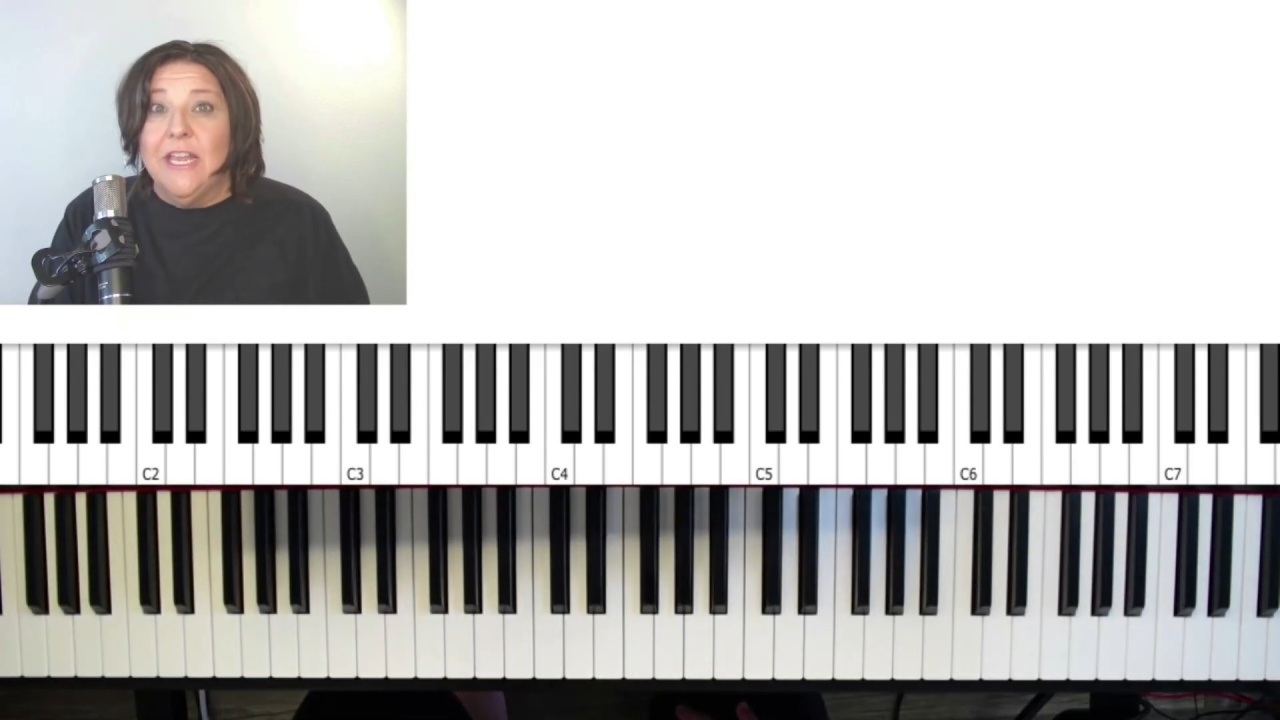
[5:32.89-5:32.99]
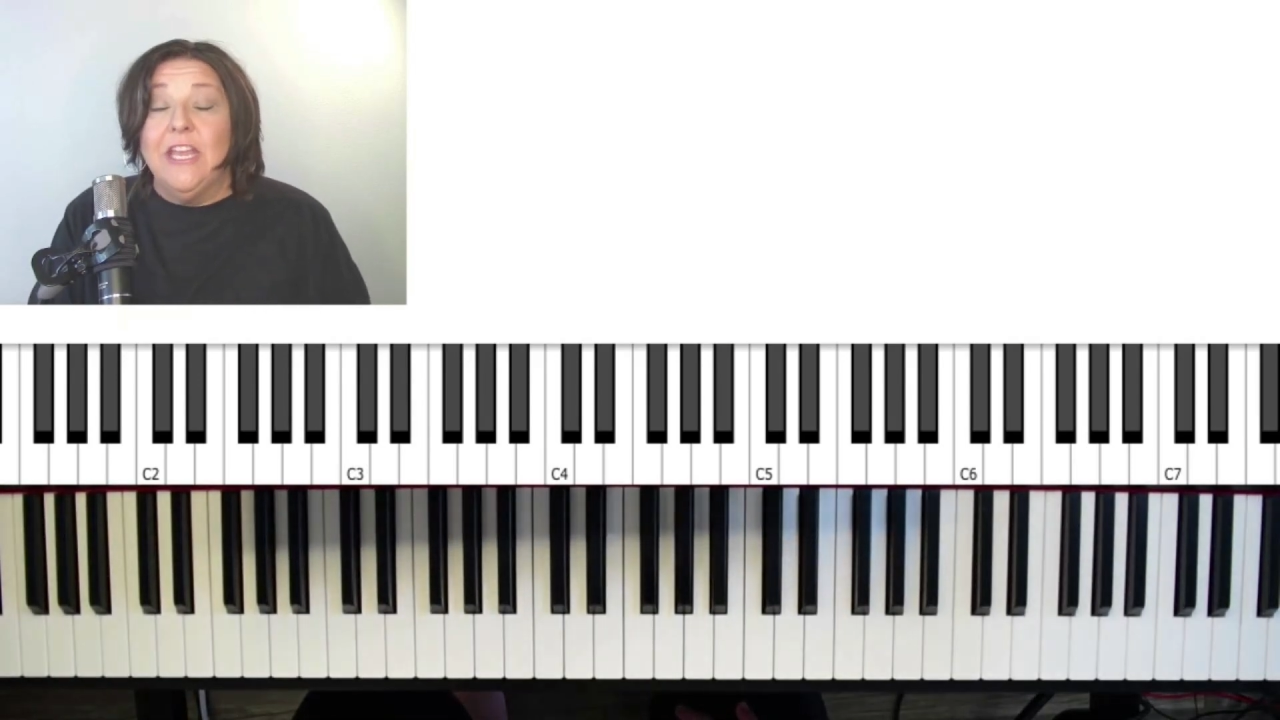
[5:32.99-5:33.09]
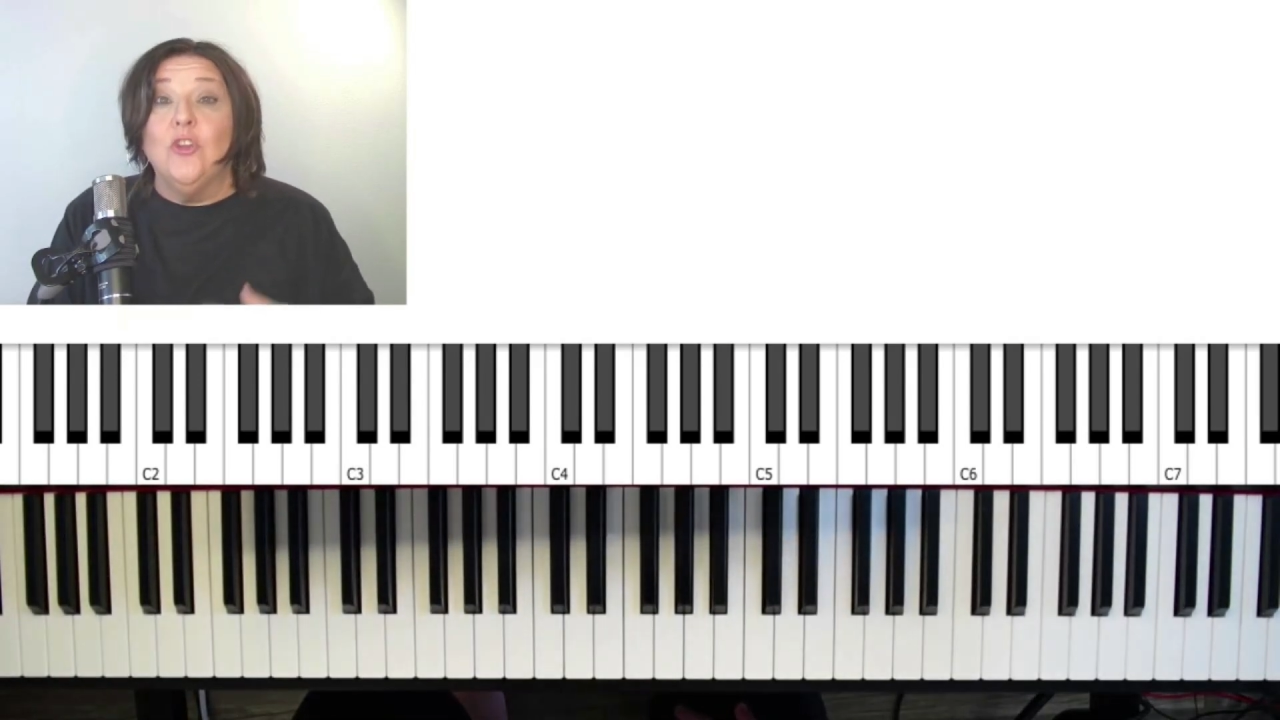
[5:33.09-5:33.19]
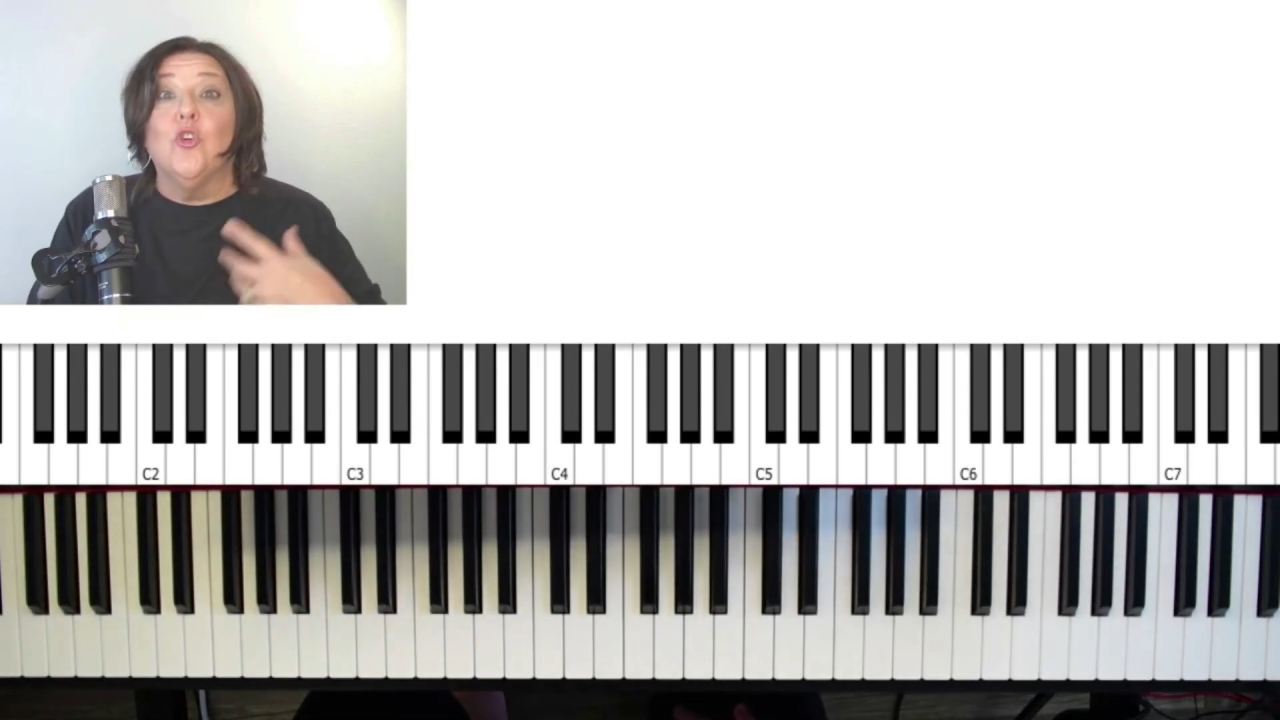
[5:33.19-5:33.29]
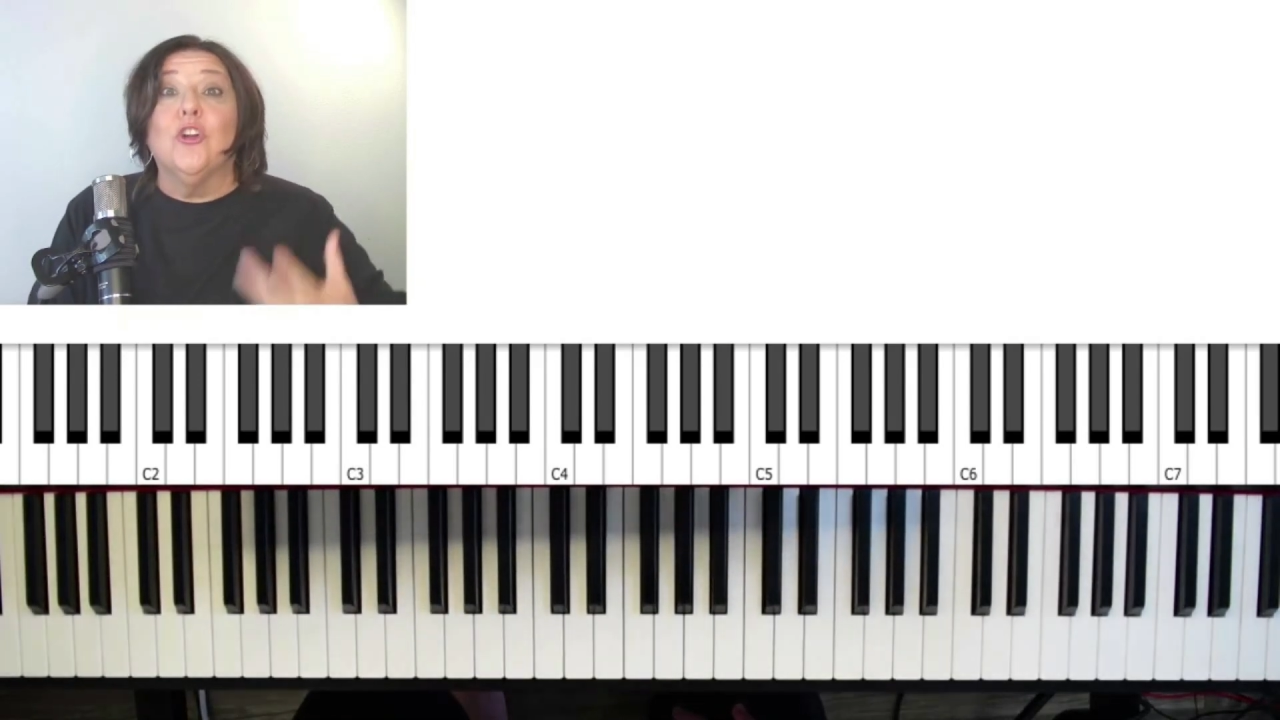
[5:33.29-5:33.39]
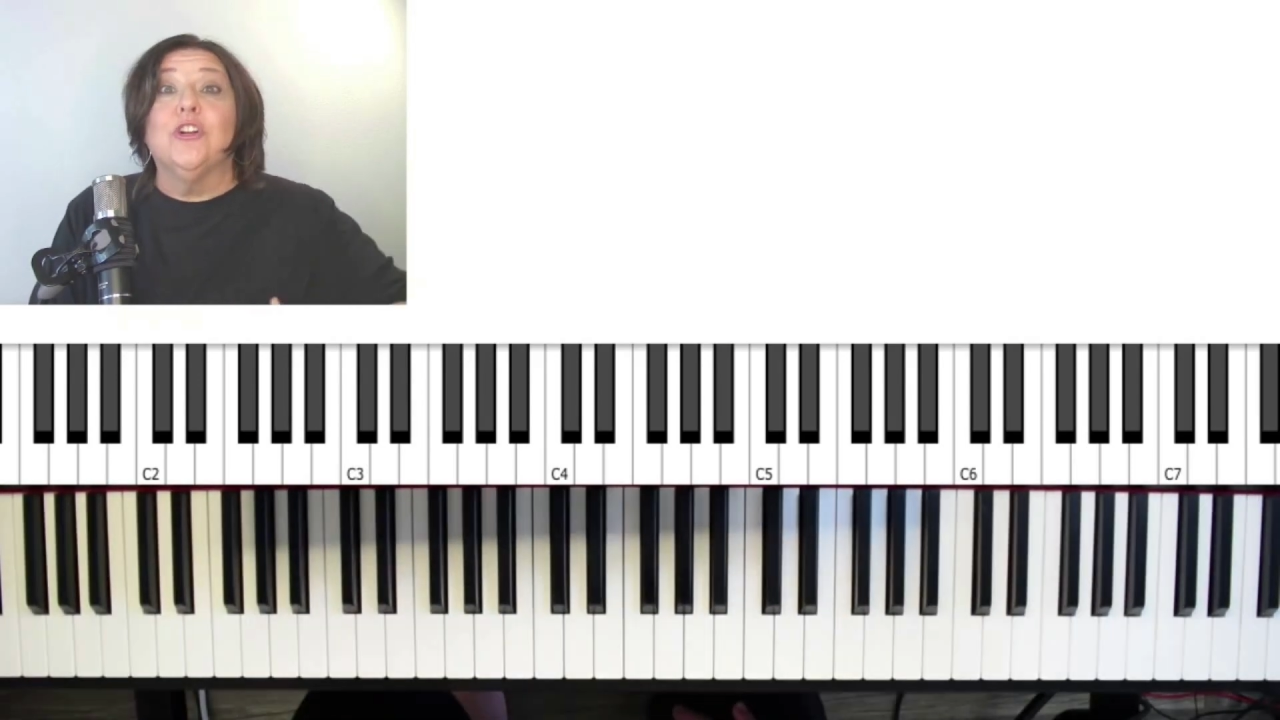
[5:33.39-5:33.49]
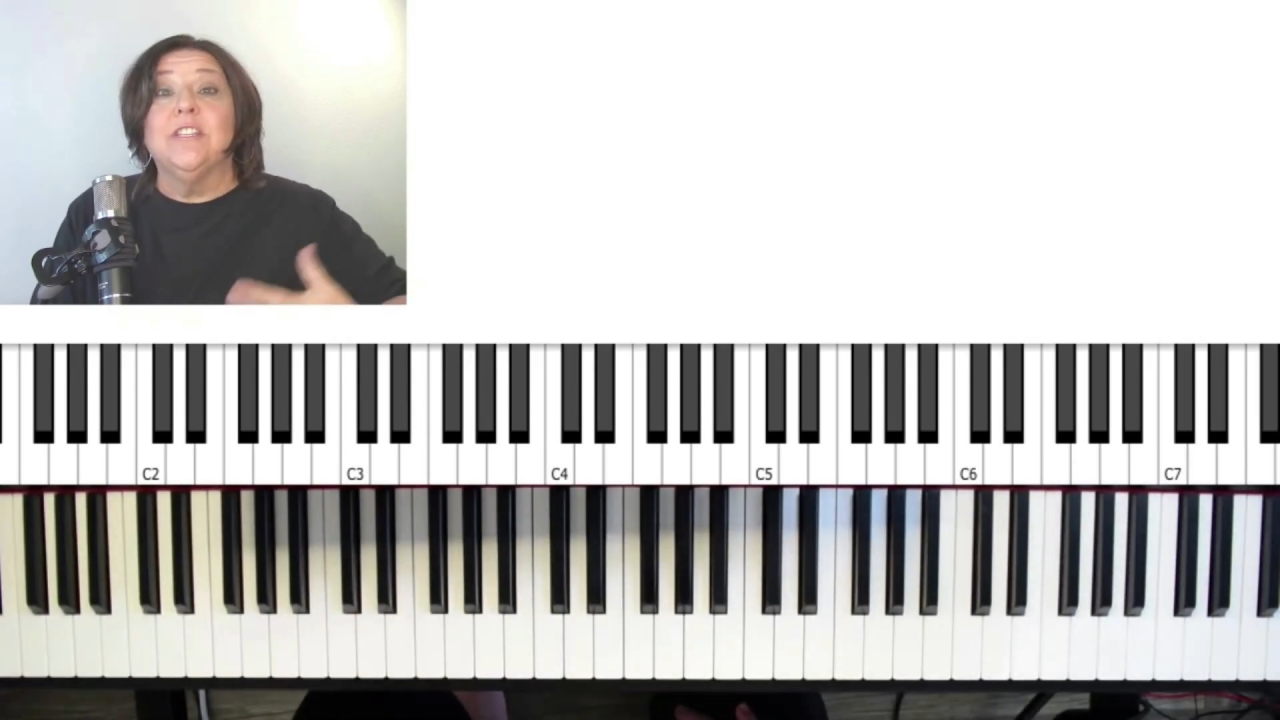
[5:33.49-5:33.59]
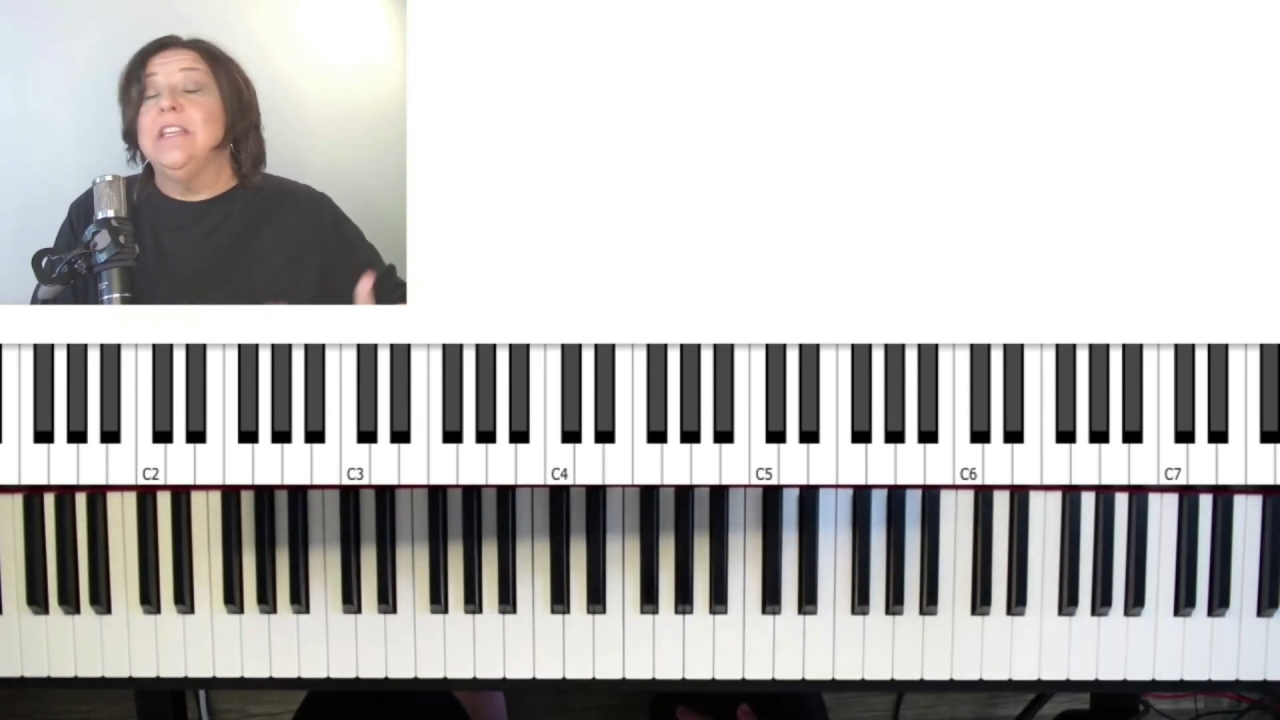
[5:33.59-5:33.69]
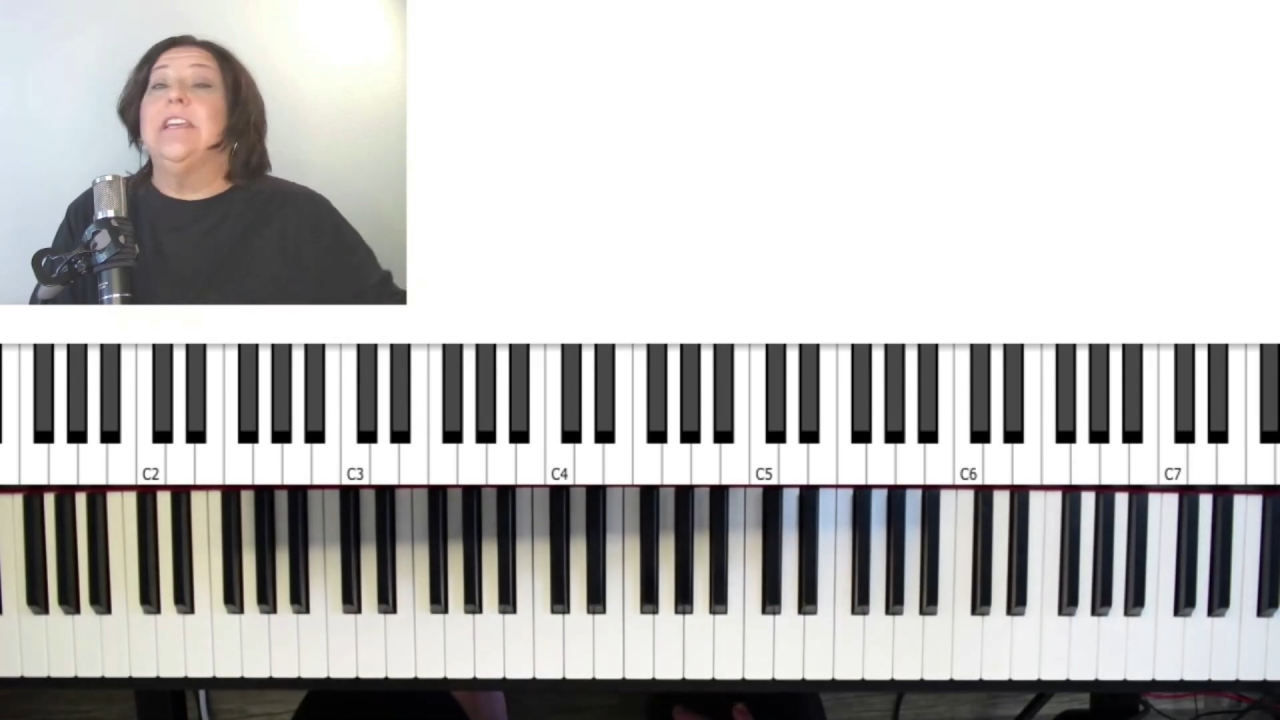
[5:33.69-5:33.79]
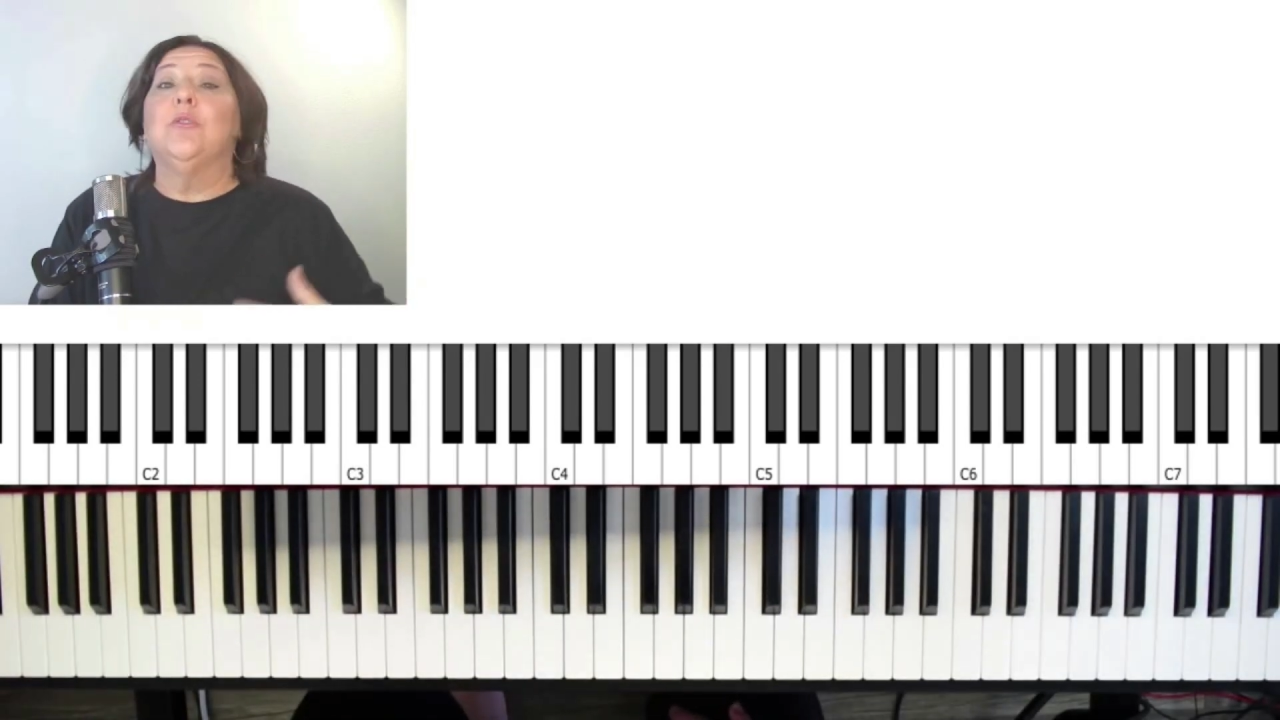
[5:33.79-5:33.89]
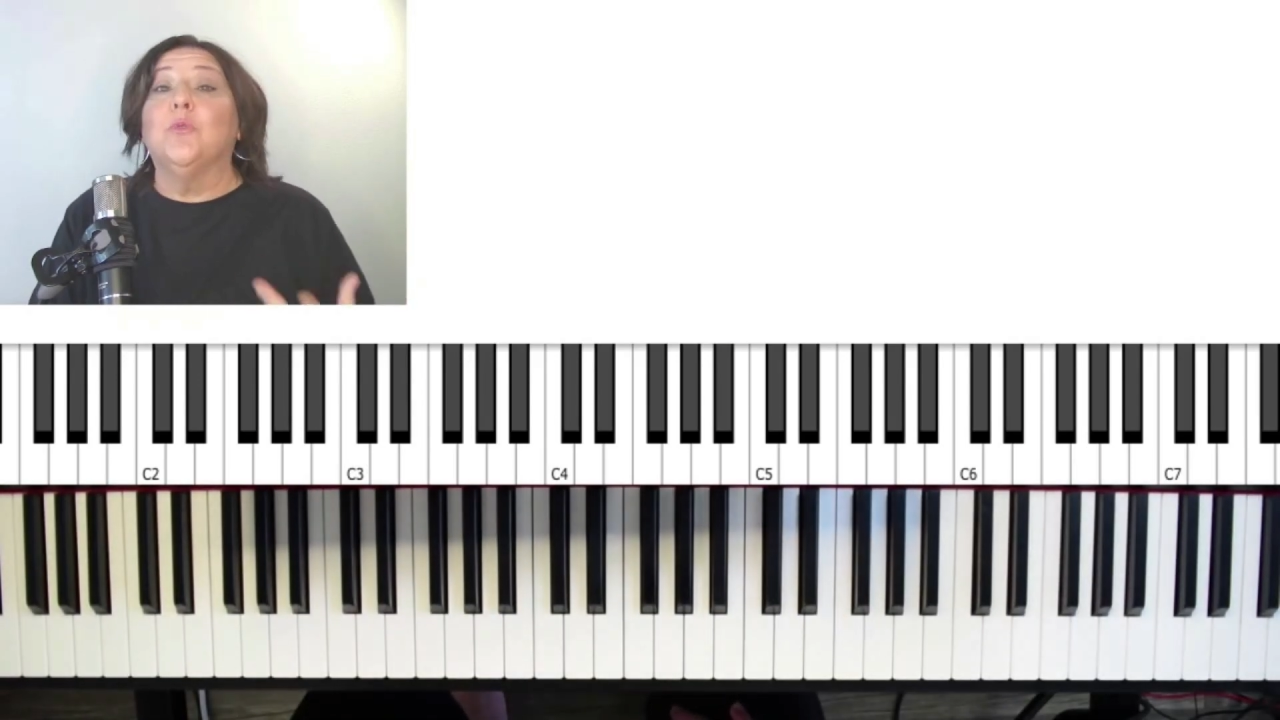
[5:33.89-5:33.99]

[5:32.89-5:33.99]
in order to get